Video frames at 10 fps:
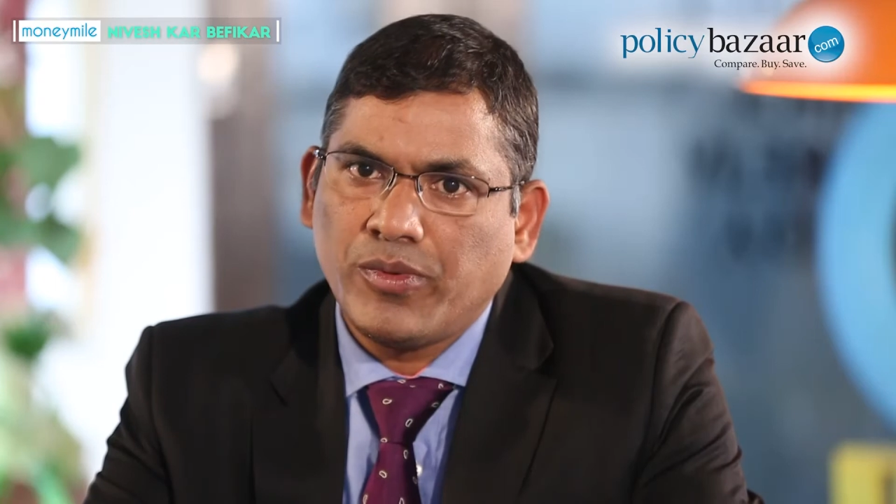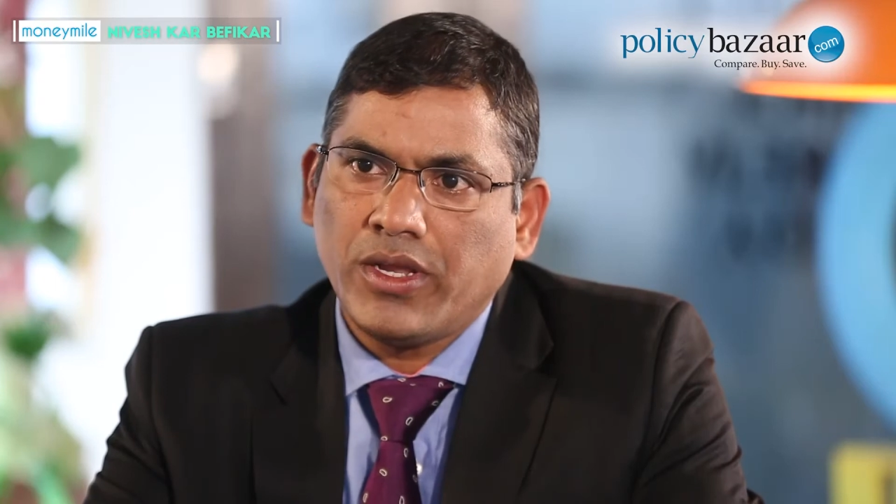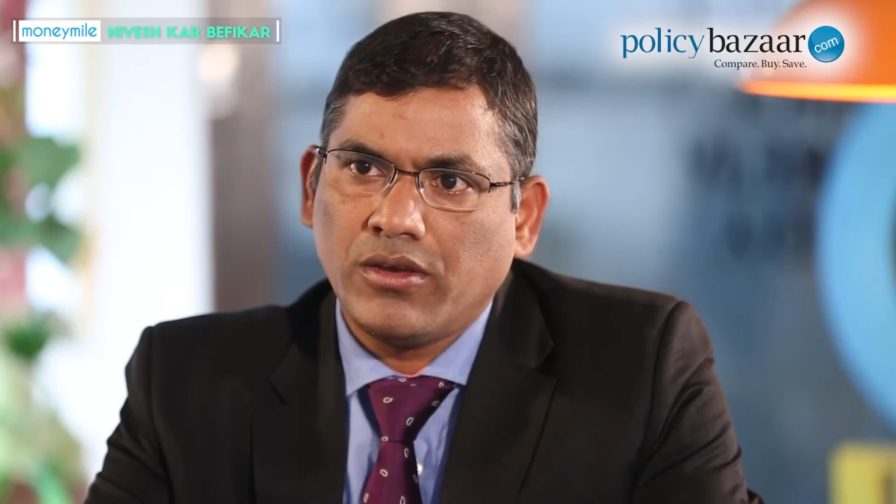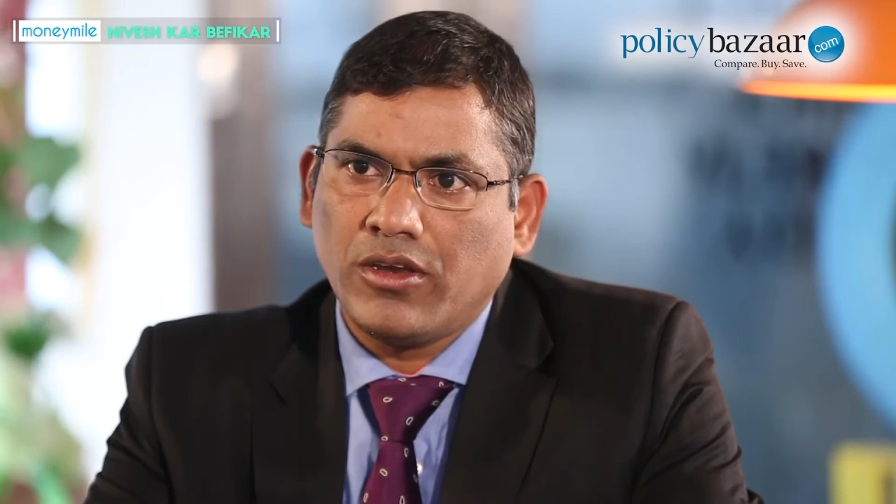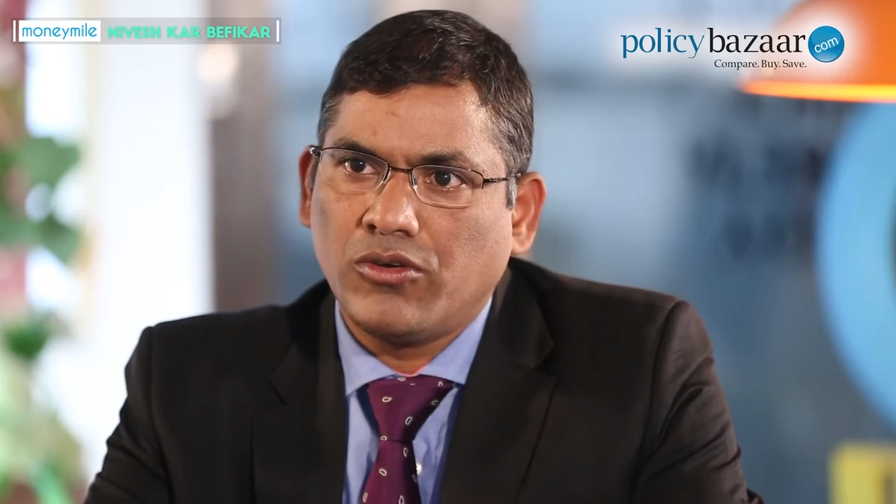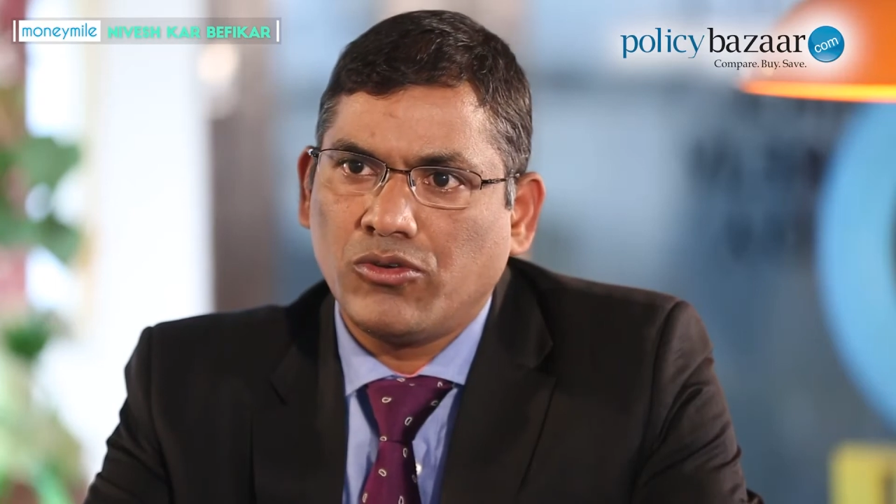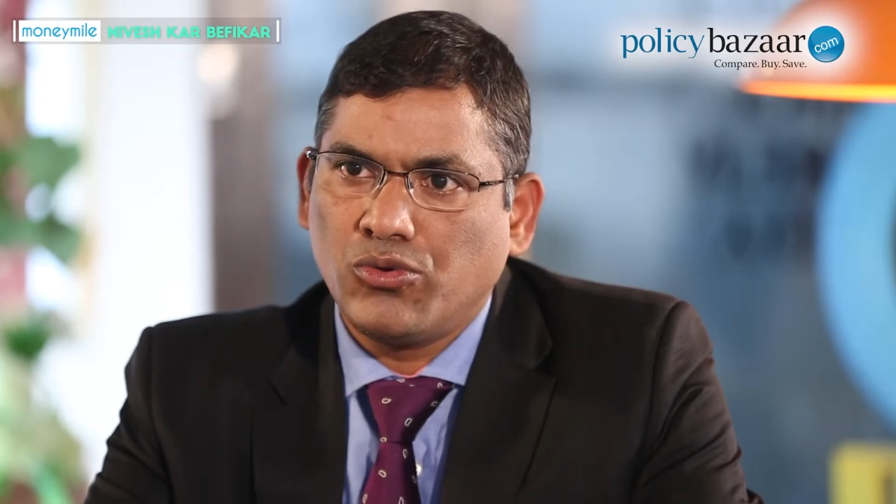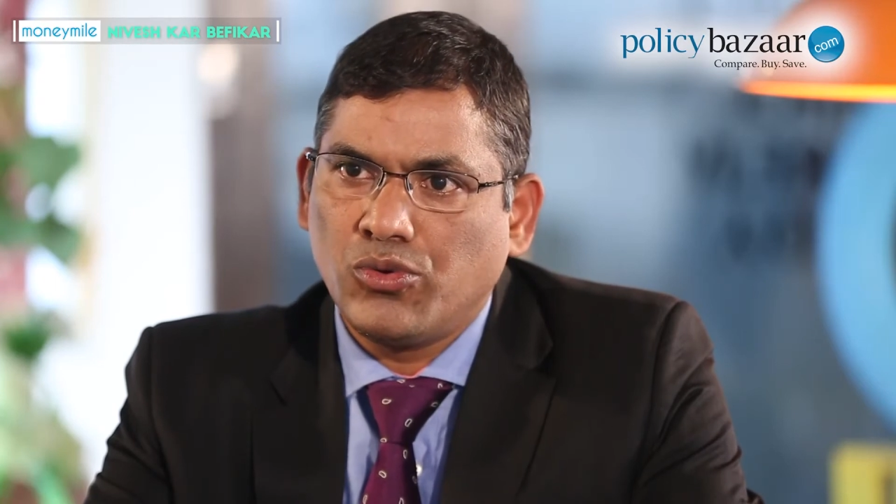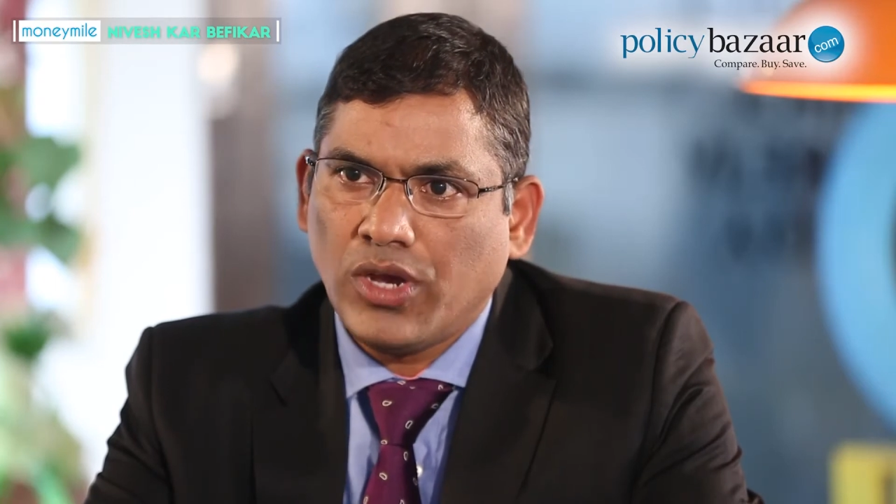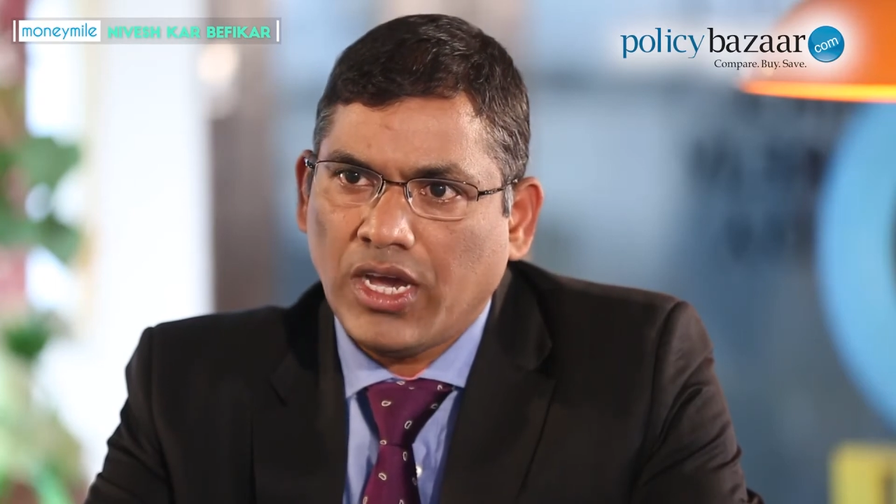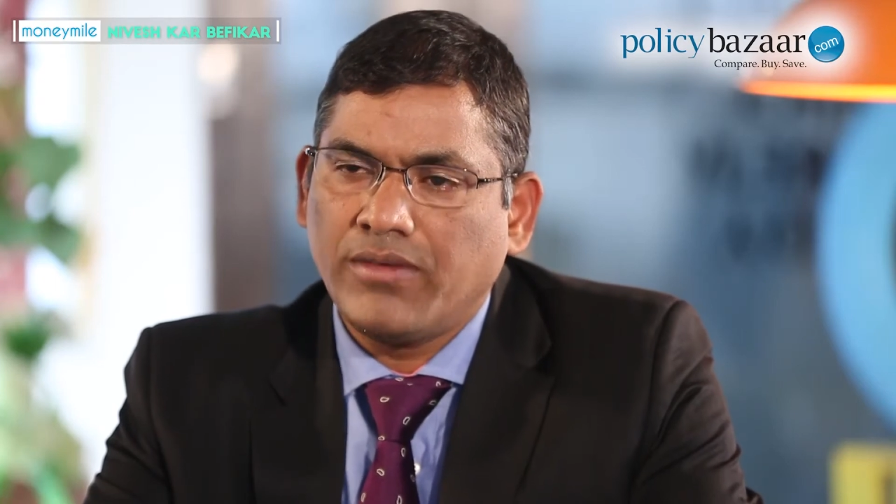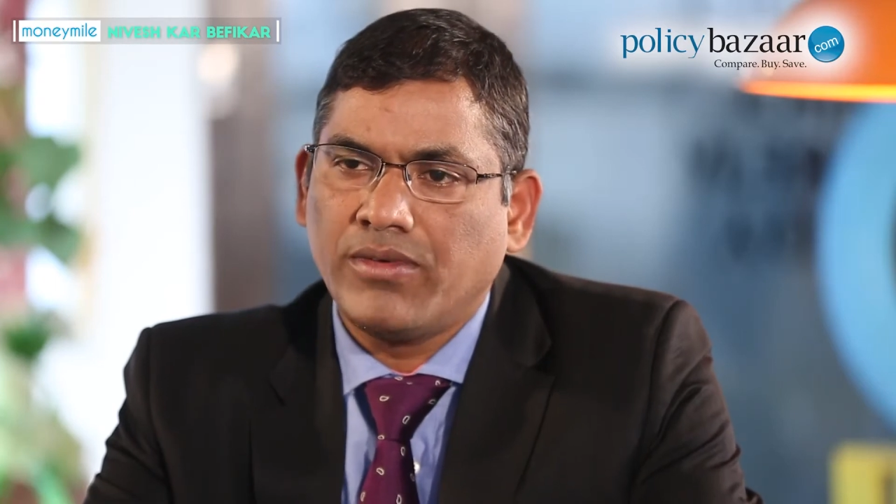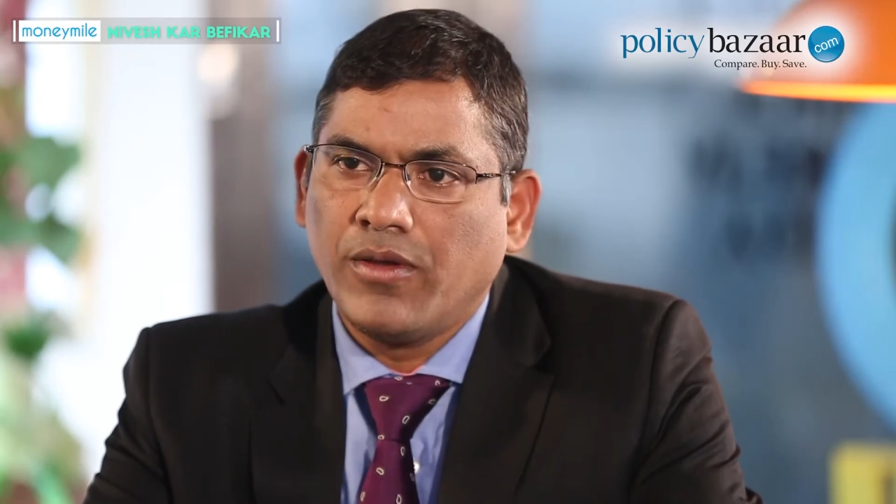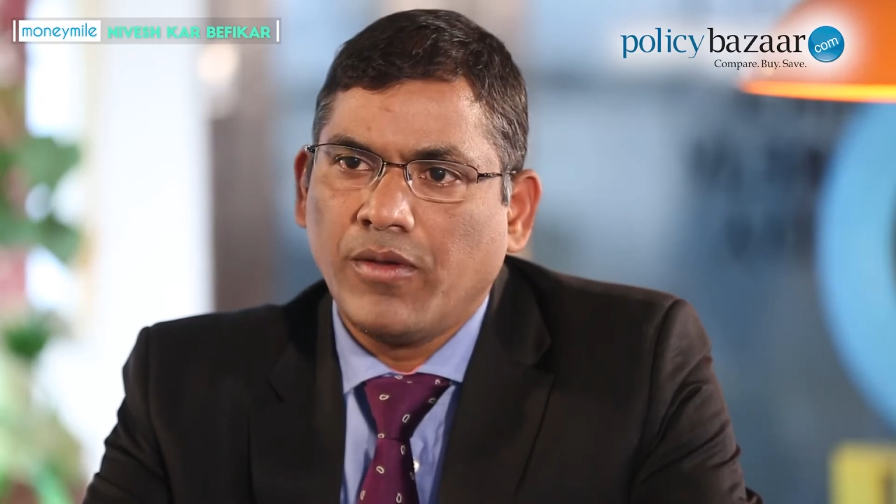been to have